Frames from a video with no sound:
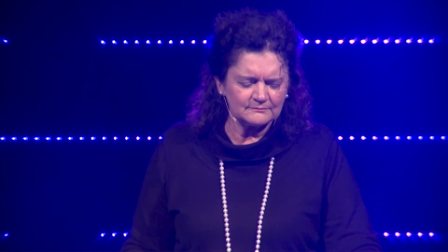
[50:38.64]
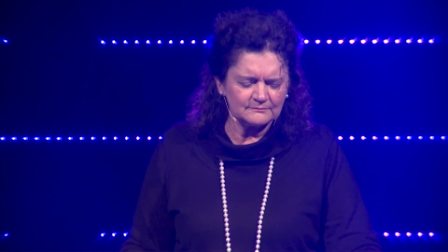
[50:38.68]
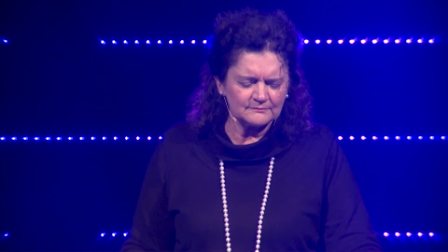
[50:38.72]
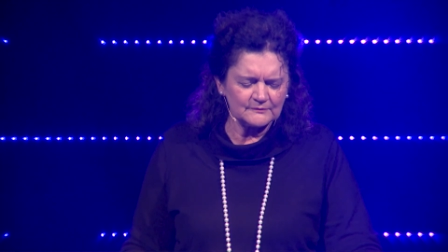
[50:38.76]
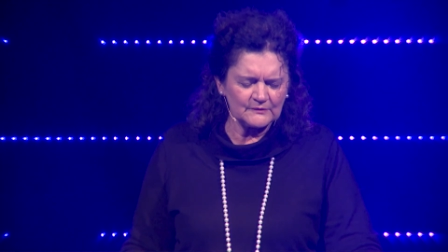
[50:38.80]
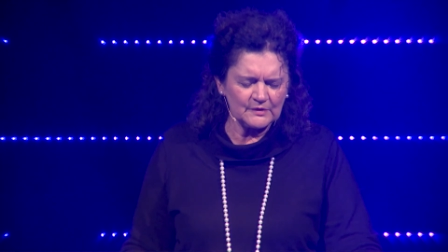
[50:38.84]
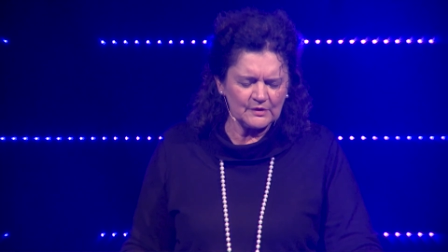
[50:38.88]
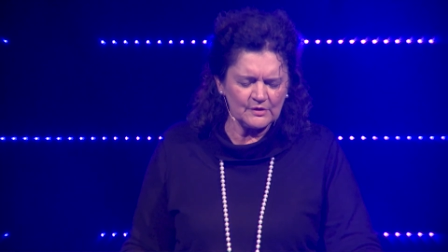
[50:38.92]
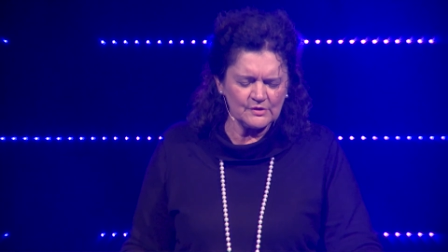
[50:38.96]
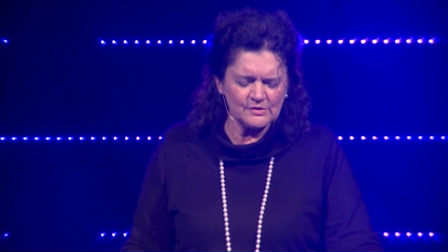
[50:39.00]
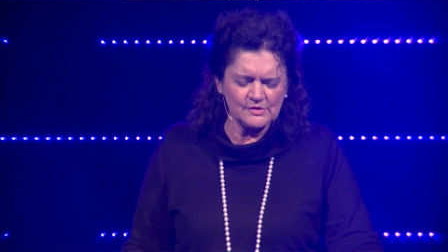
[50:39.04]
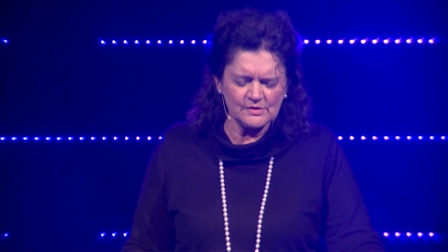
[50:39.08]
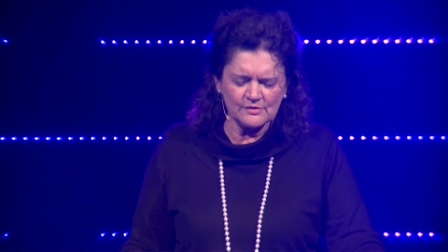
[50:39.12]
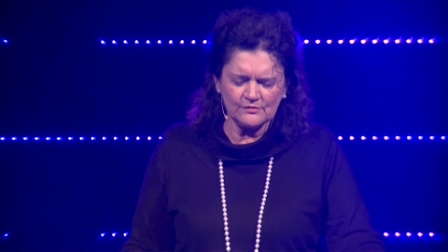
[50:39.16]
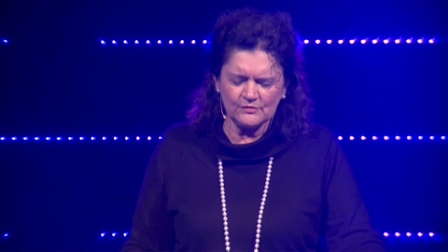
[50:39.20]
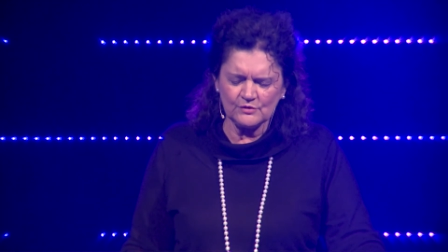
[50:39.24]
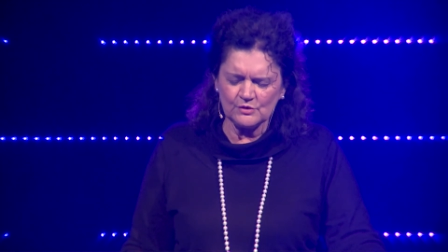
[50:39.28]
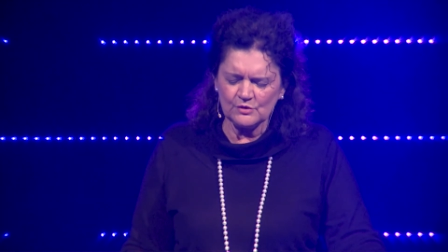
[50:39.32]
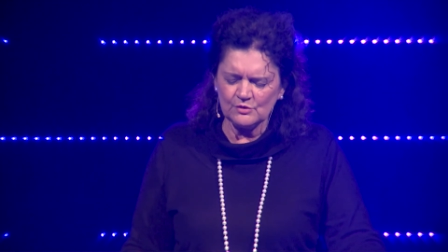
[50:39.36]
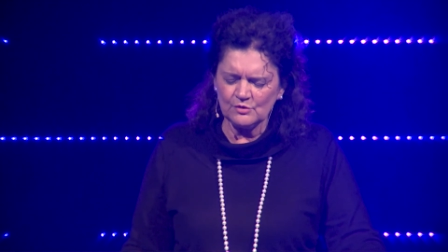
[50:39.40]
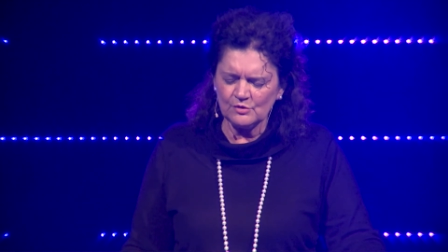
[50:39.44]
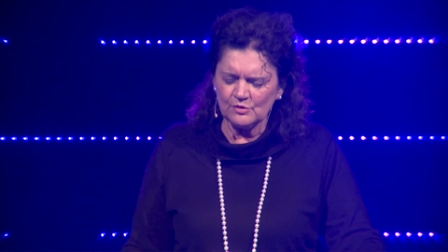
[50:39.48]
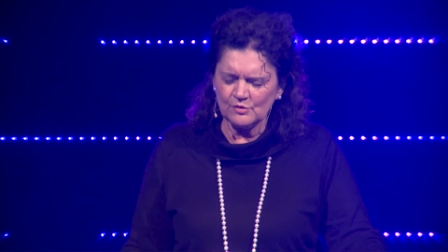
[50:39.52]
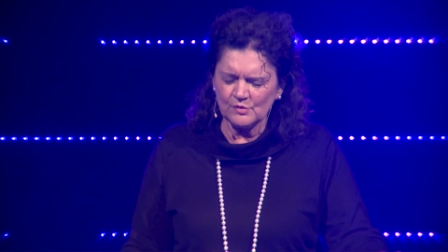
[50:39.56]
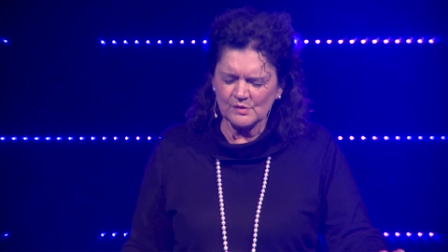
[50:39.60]
Those of
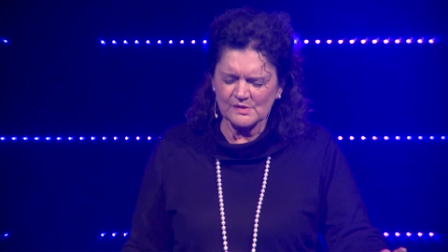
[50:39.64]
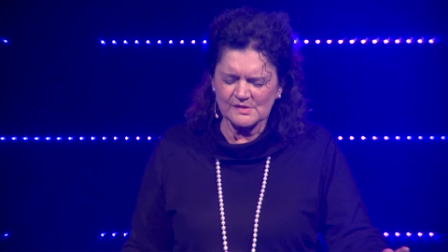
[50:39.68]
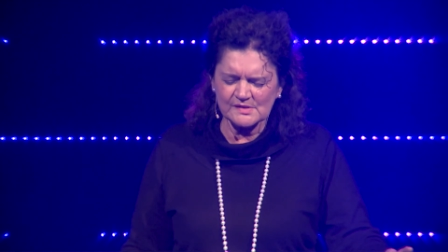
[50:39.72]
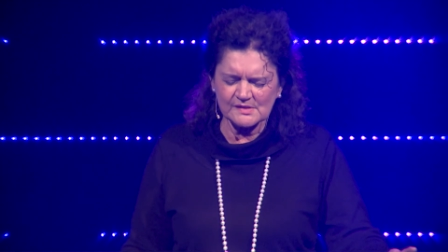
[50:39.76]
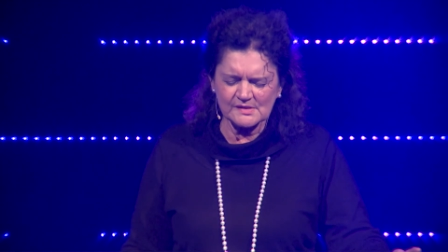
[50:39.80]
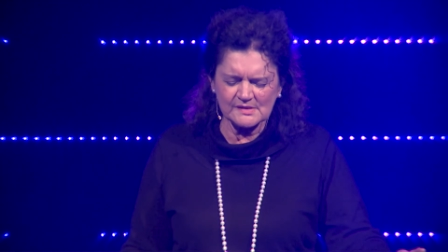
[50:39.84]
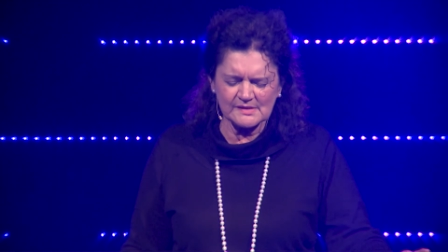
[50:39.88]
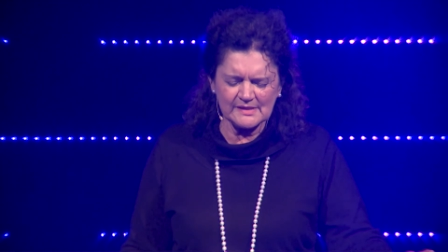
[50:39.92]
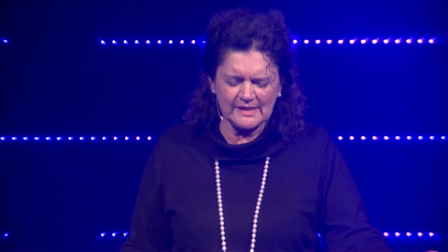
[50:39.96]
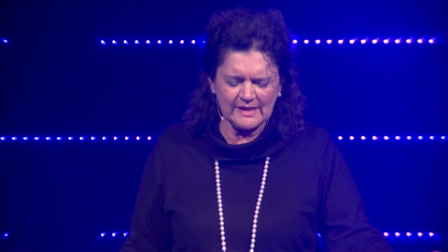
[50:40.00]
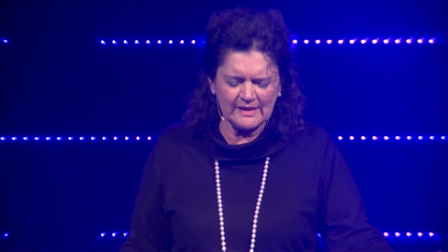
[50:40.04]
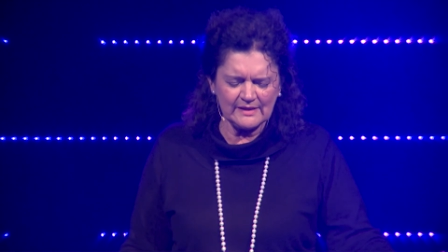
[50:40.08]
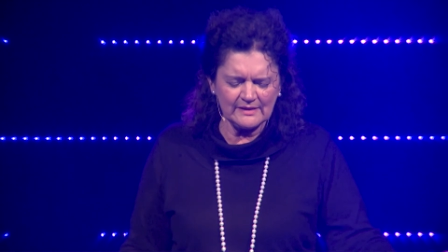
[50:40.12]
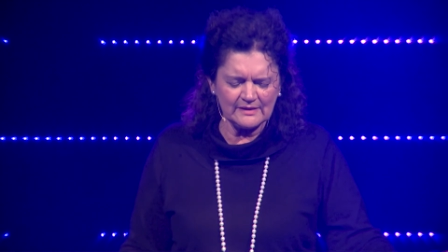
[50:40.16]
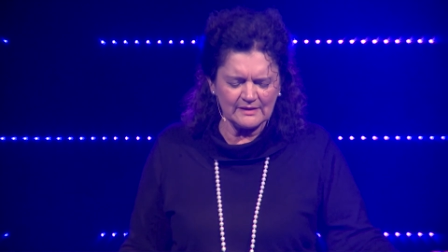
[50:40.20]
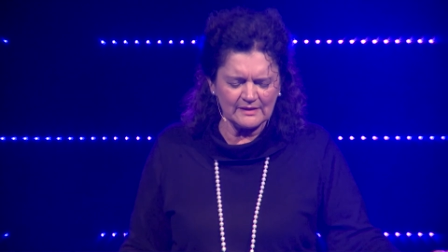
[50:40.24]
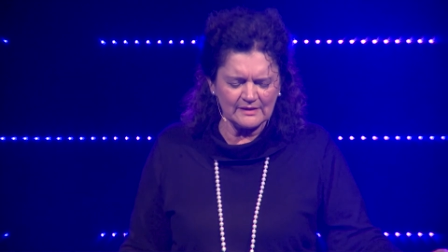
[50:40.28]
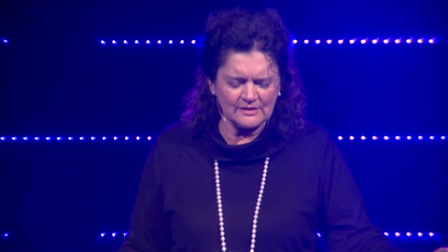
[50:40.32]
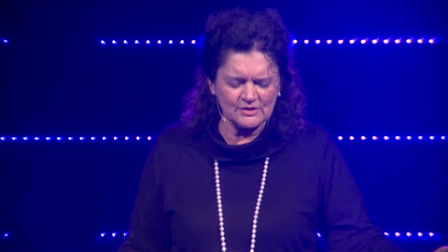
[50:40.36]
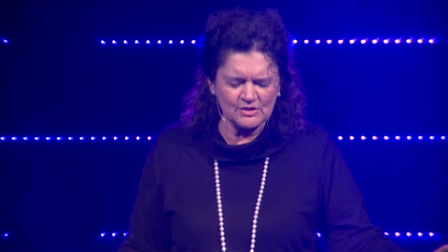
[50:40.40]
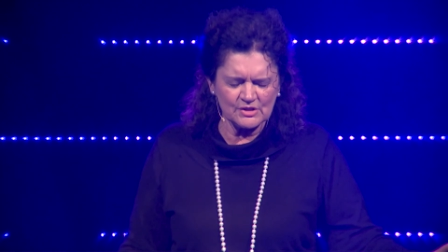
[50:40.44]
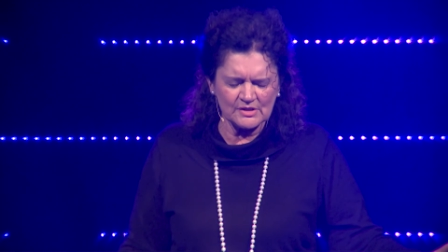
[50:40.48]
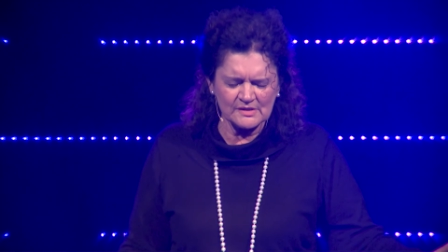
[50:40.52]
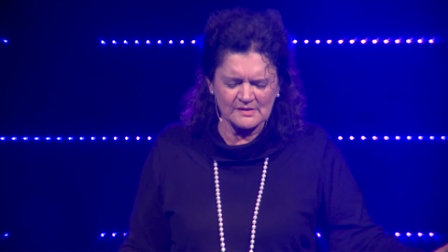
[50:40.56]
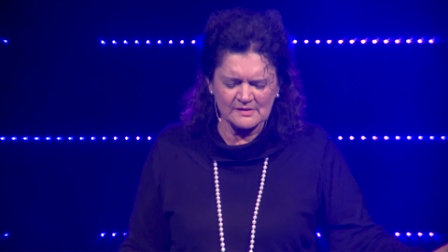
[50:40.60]
you who are
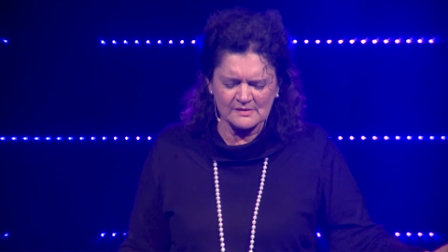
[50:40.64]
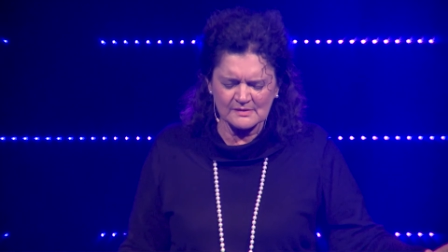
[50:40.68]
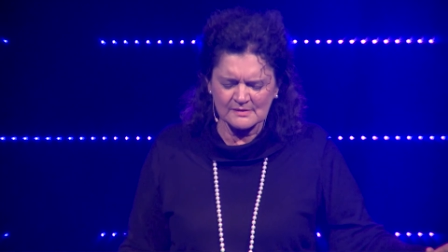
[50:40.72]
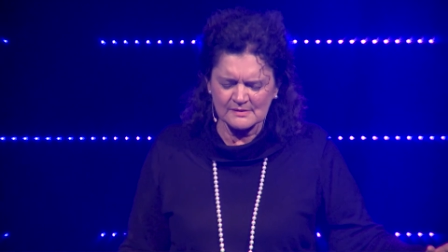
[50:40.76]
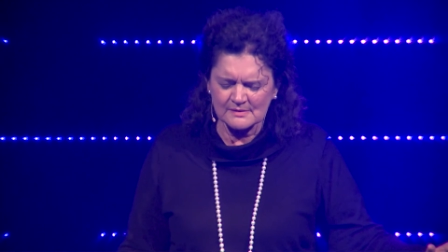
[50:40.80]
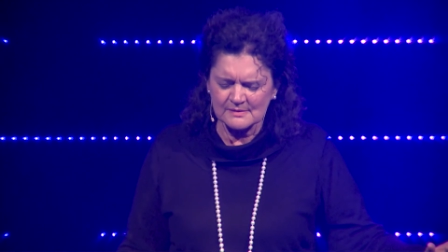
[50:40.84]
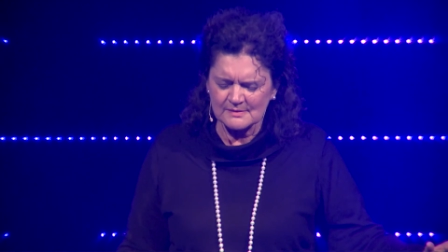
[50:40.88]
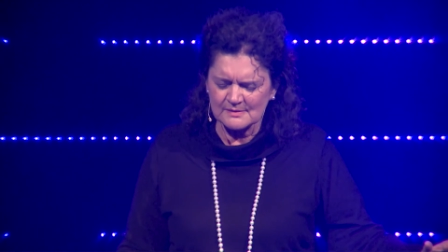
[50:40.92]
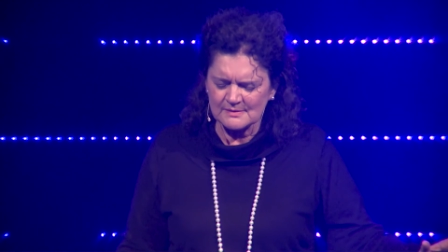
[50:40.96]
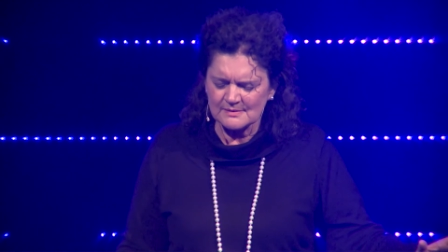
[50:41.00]
standing, just